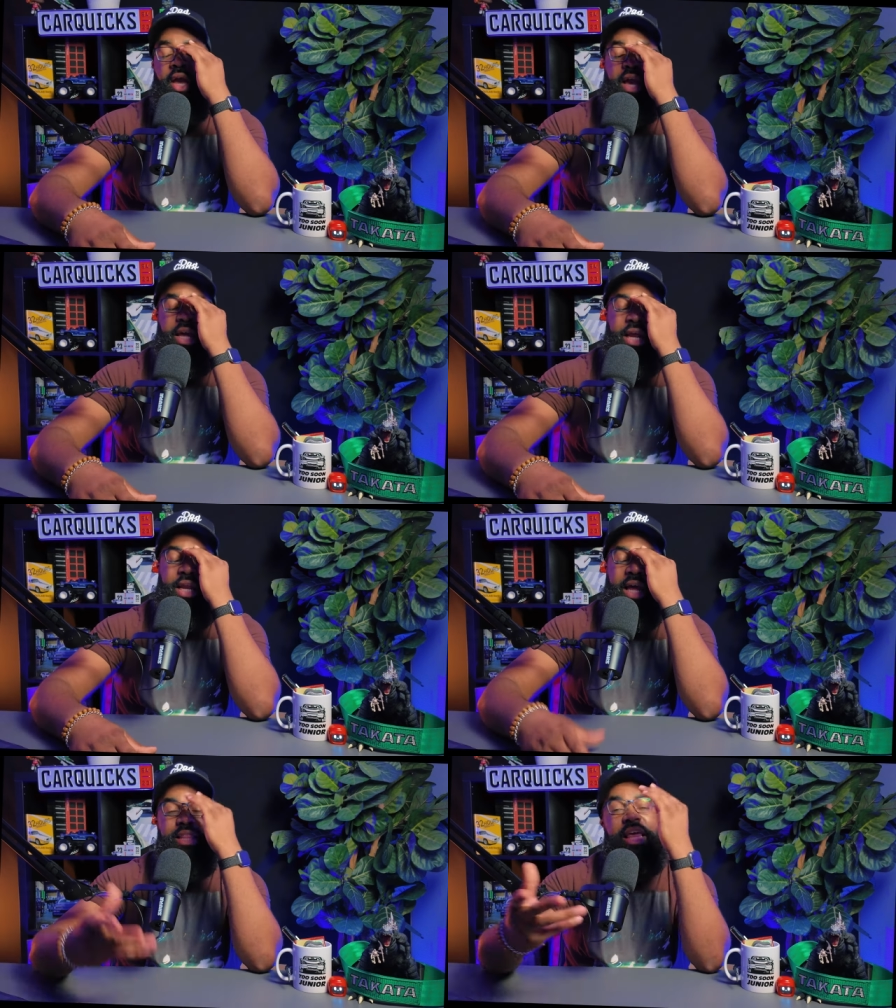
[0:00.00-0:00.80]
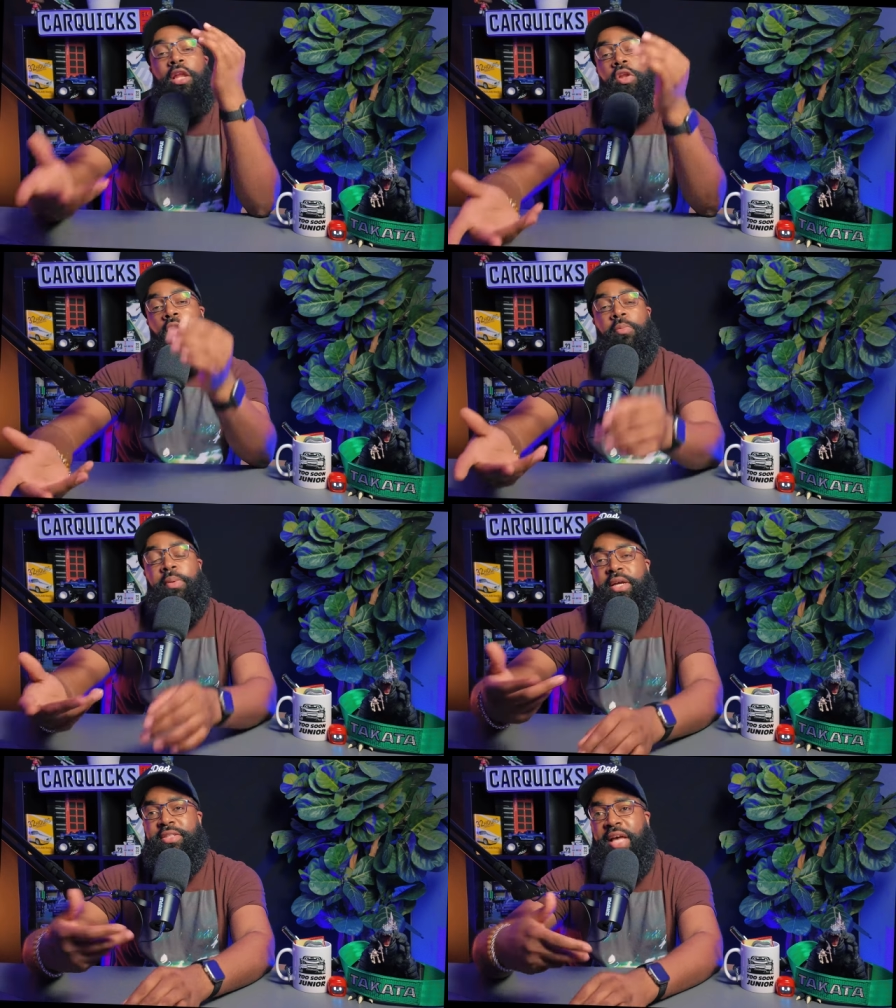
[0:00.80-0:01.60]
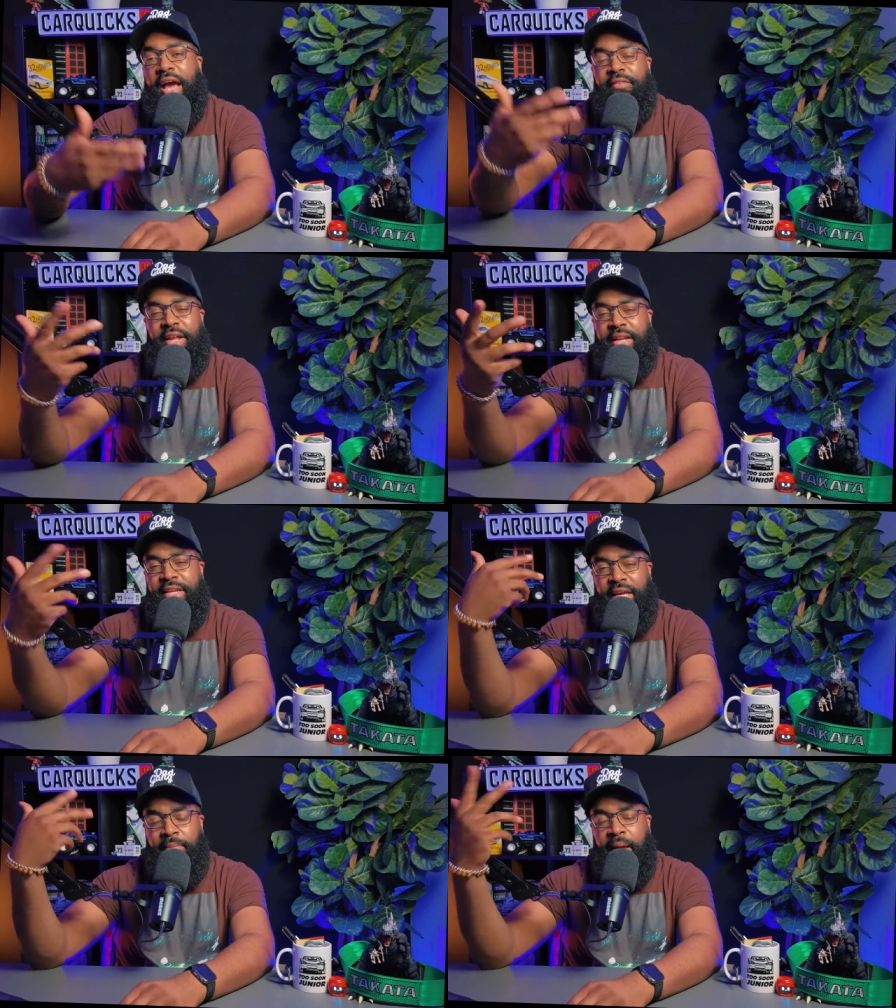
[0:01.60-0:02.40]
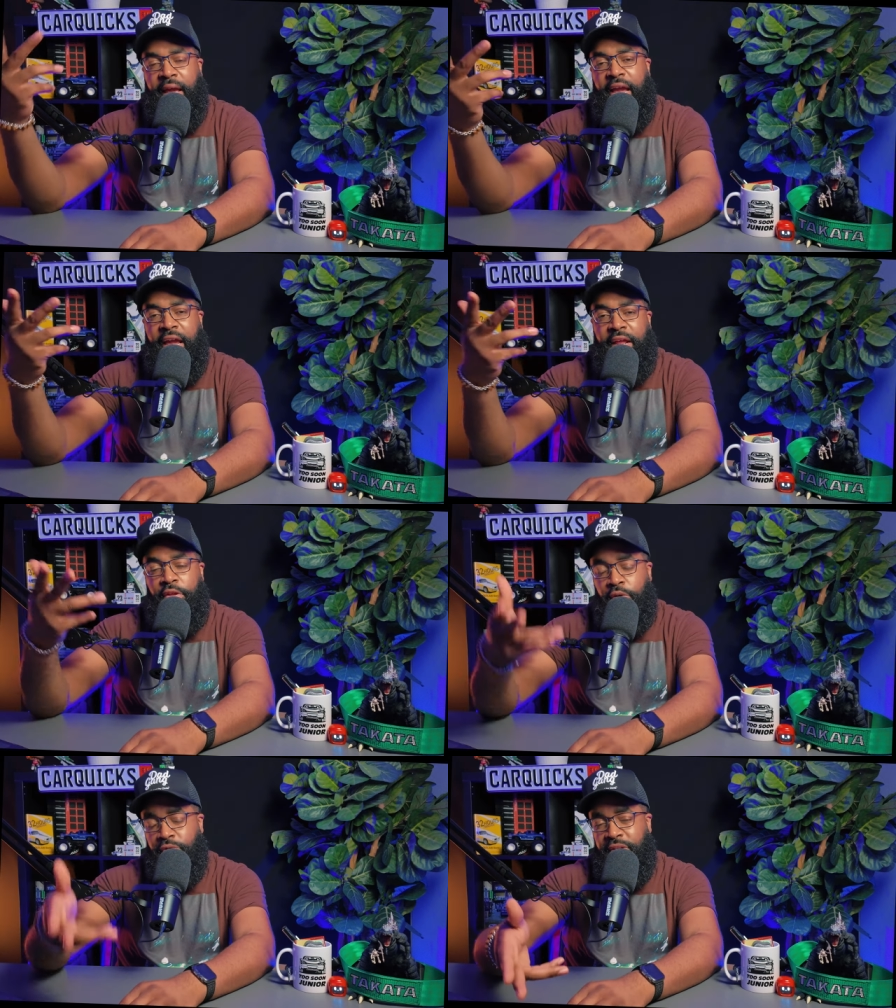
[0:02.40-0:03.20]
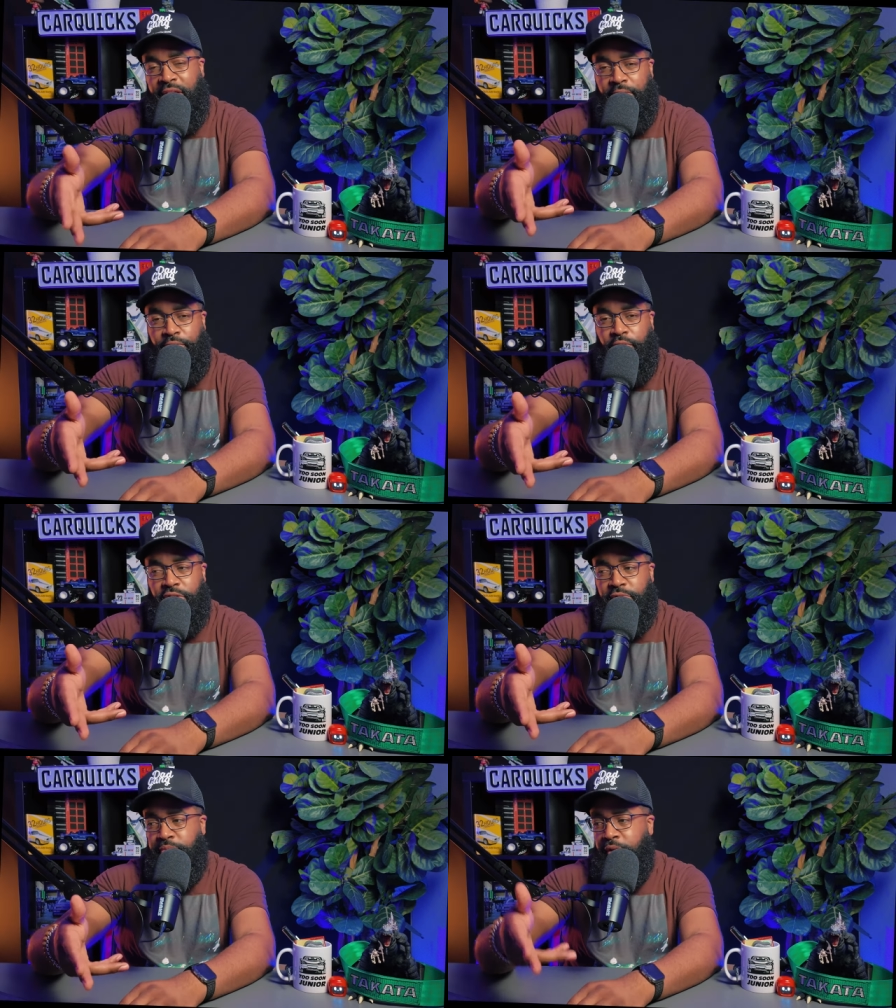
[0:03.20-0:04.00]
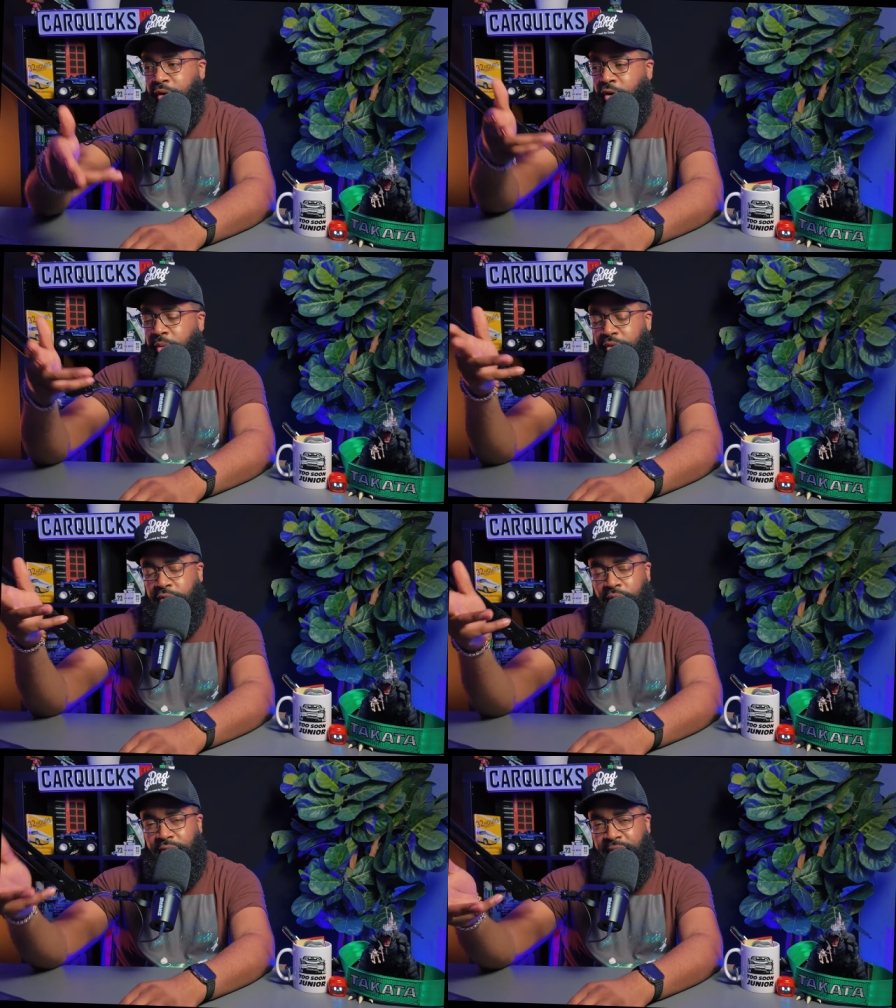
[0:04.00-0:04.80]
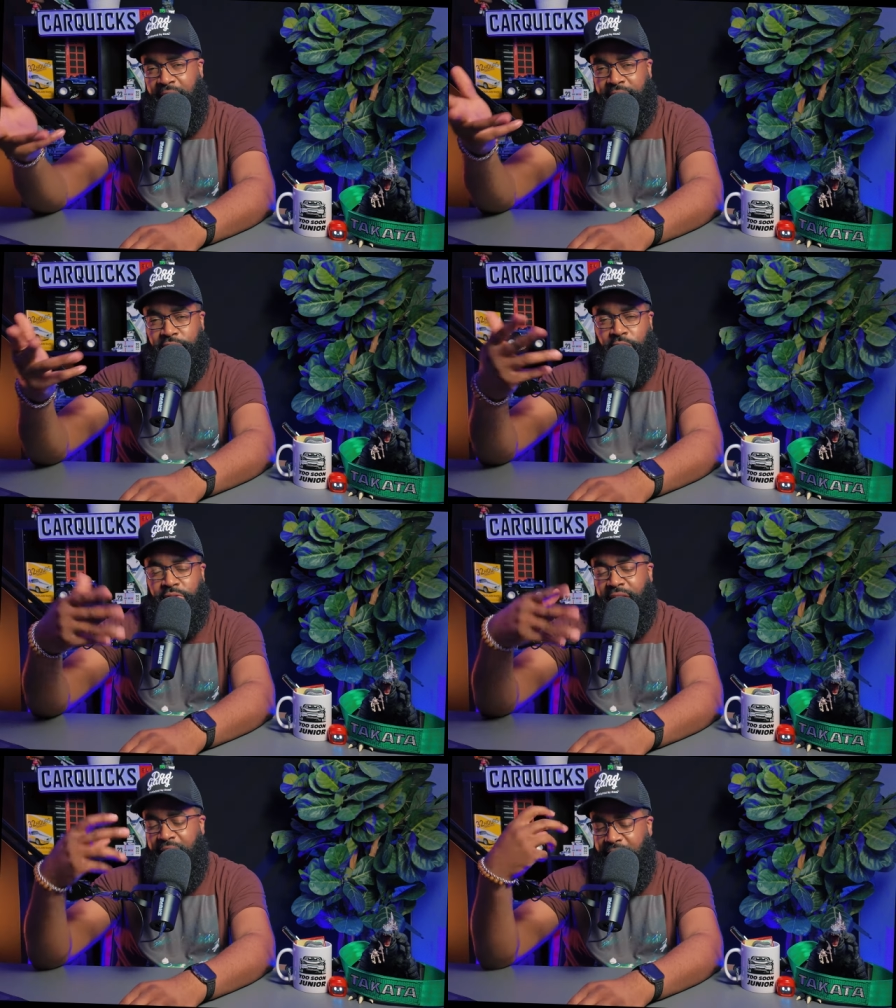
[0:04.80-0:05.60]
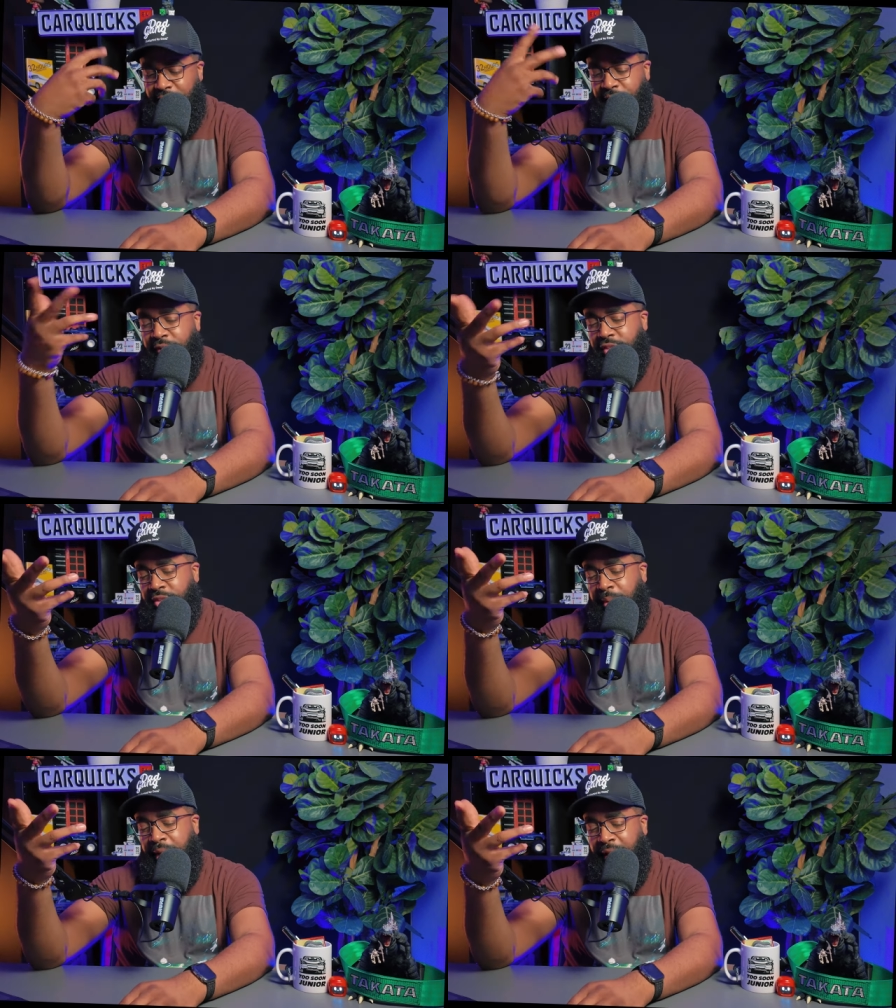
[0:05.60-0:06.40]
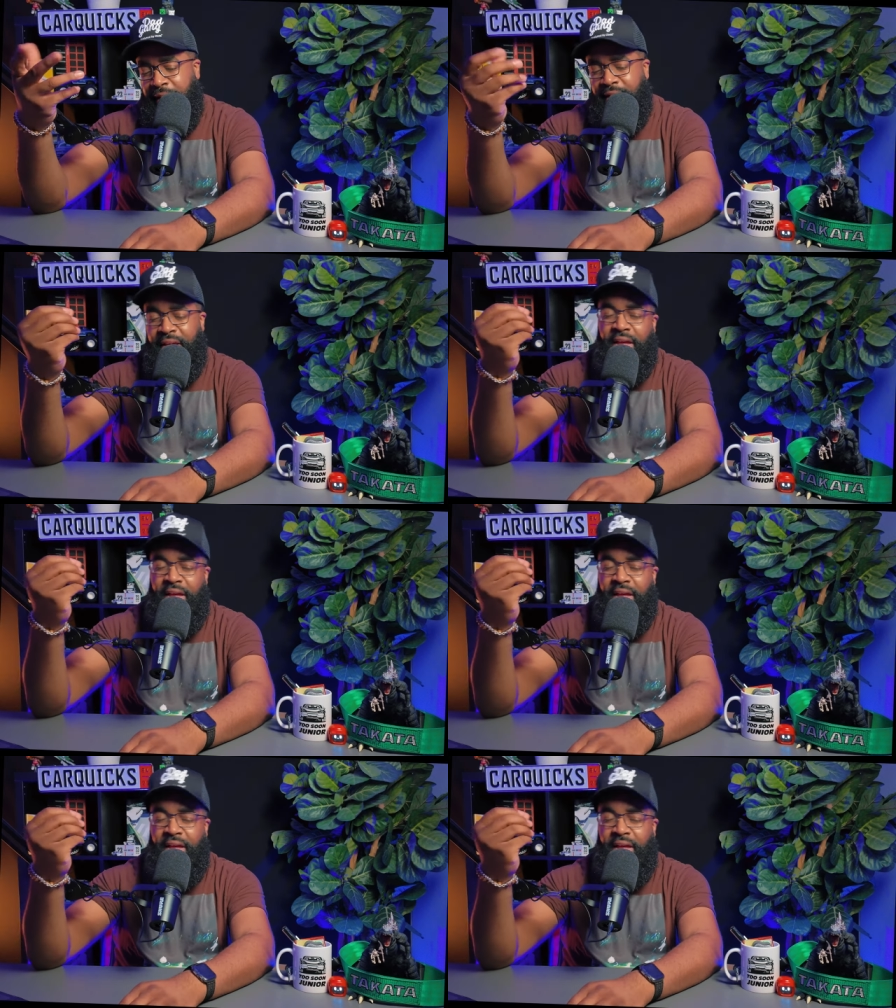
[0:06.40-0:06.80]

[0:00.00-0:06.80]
And I like that look because I have an idea in my head using that front splitter with certain side skirts, and I had the vision in my head.